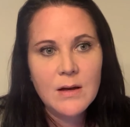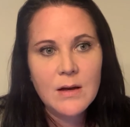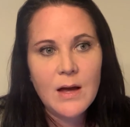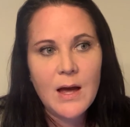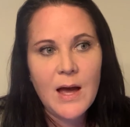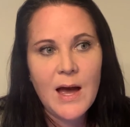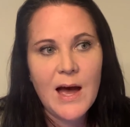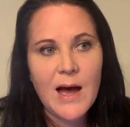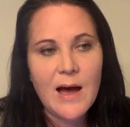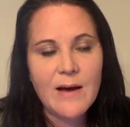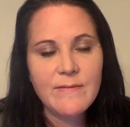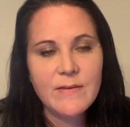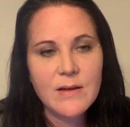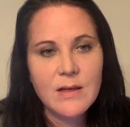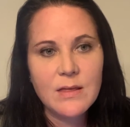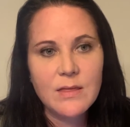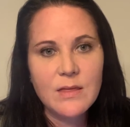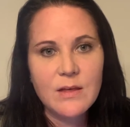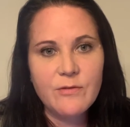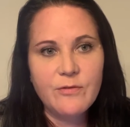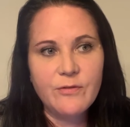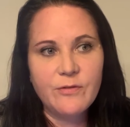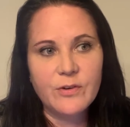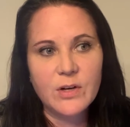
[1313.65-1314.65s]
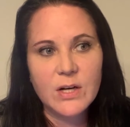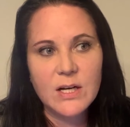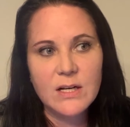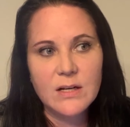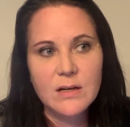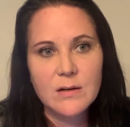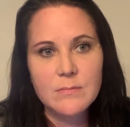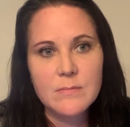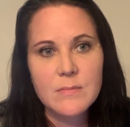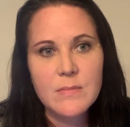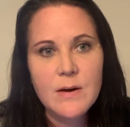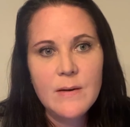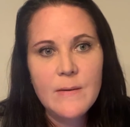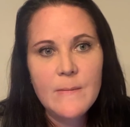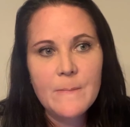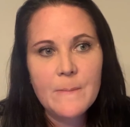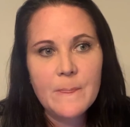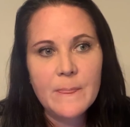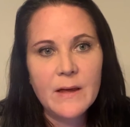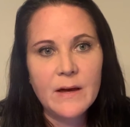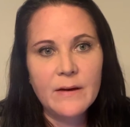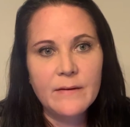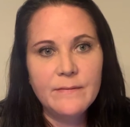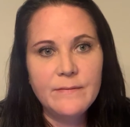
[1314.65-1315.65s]
having the freedom
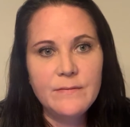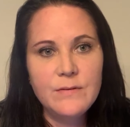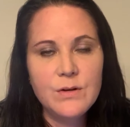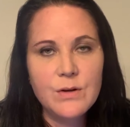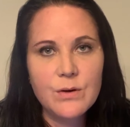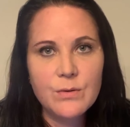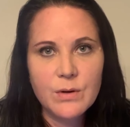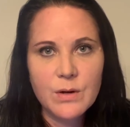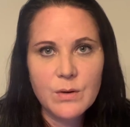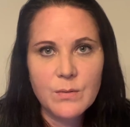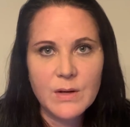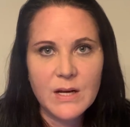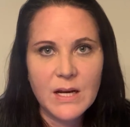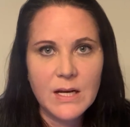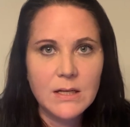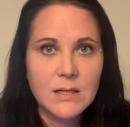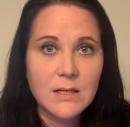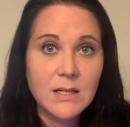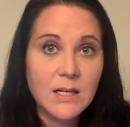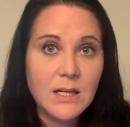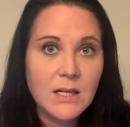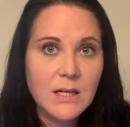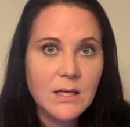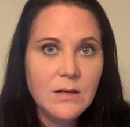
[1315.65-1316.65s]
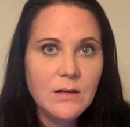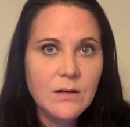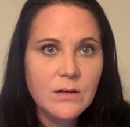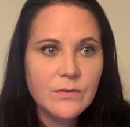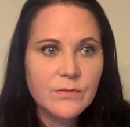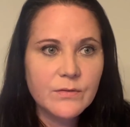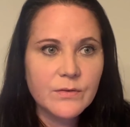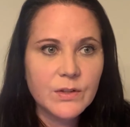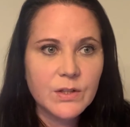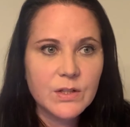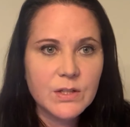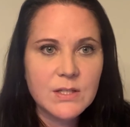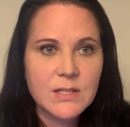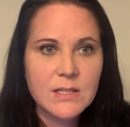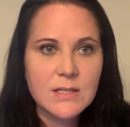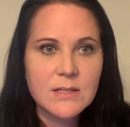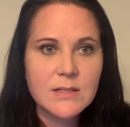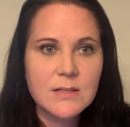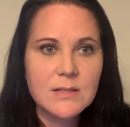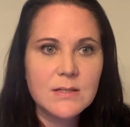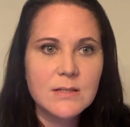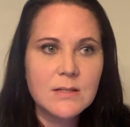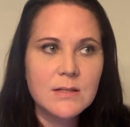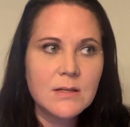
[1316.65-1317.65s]
of knowing what I need
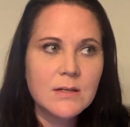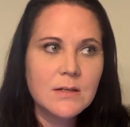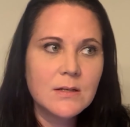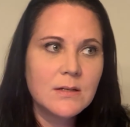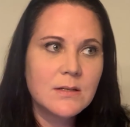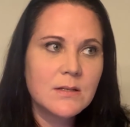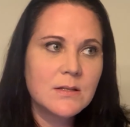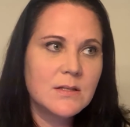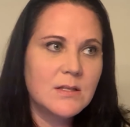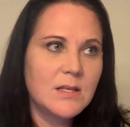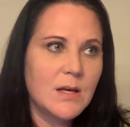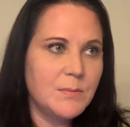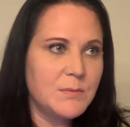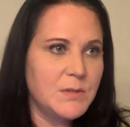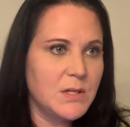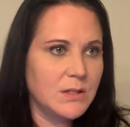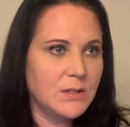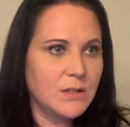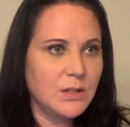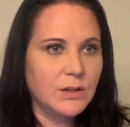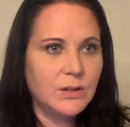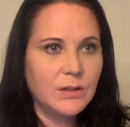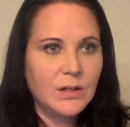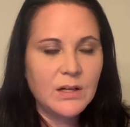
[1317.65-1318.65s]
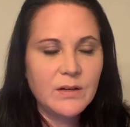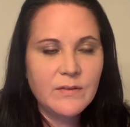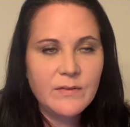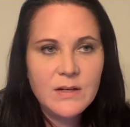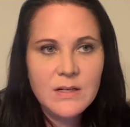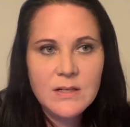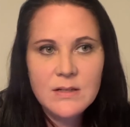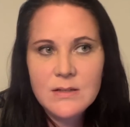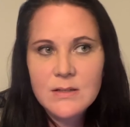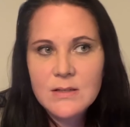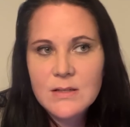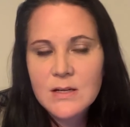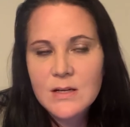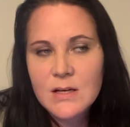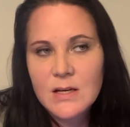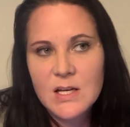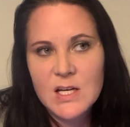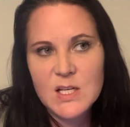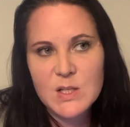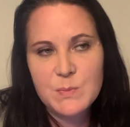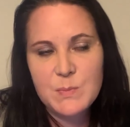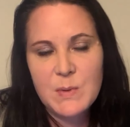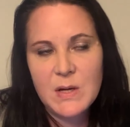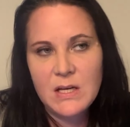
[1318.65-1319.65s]
versus subject to cravings
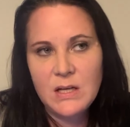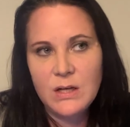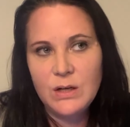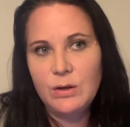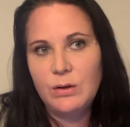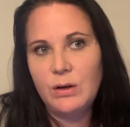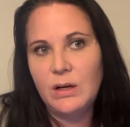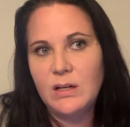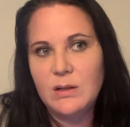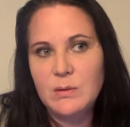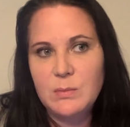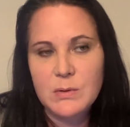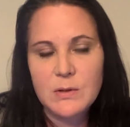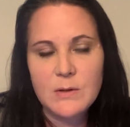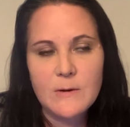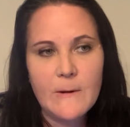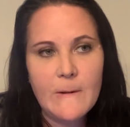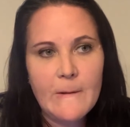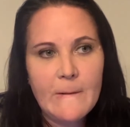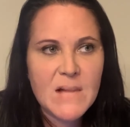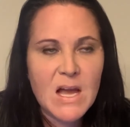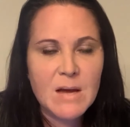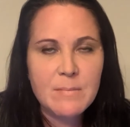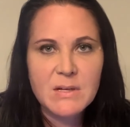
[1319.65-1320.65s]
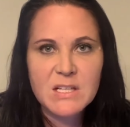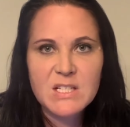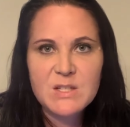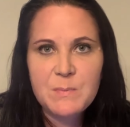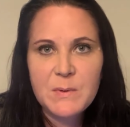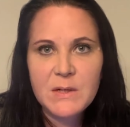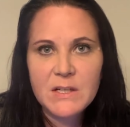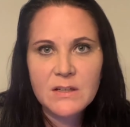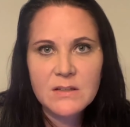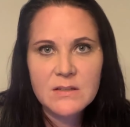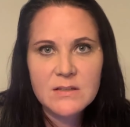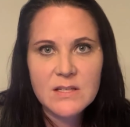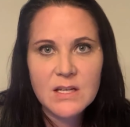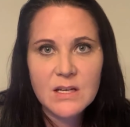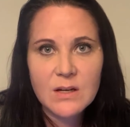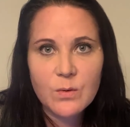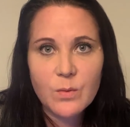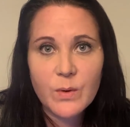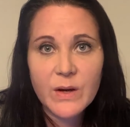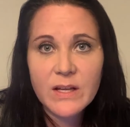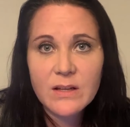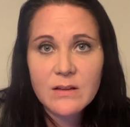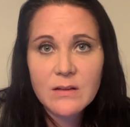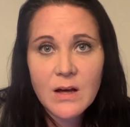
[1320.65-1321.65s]
has been incredible. I'm experiencing
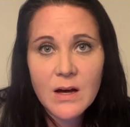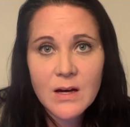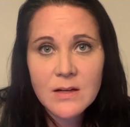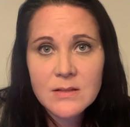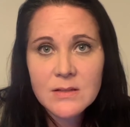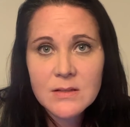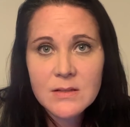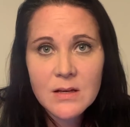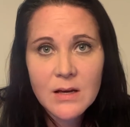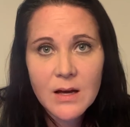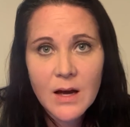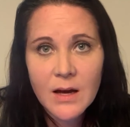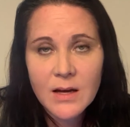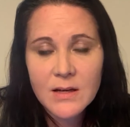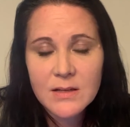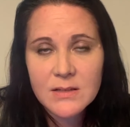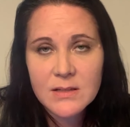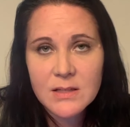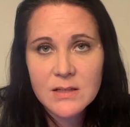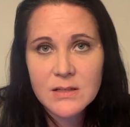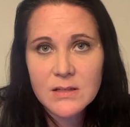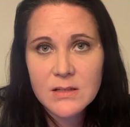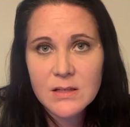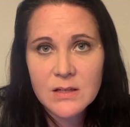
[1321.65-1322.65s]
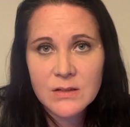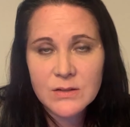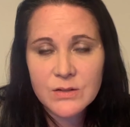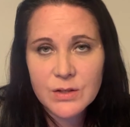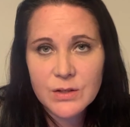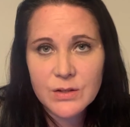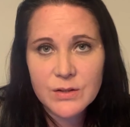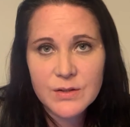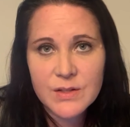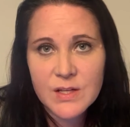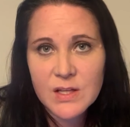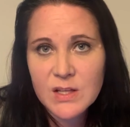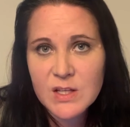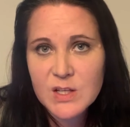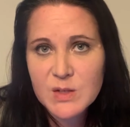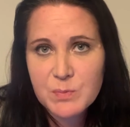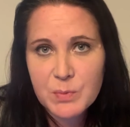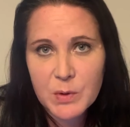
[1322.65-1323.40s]
weight loss since introducing these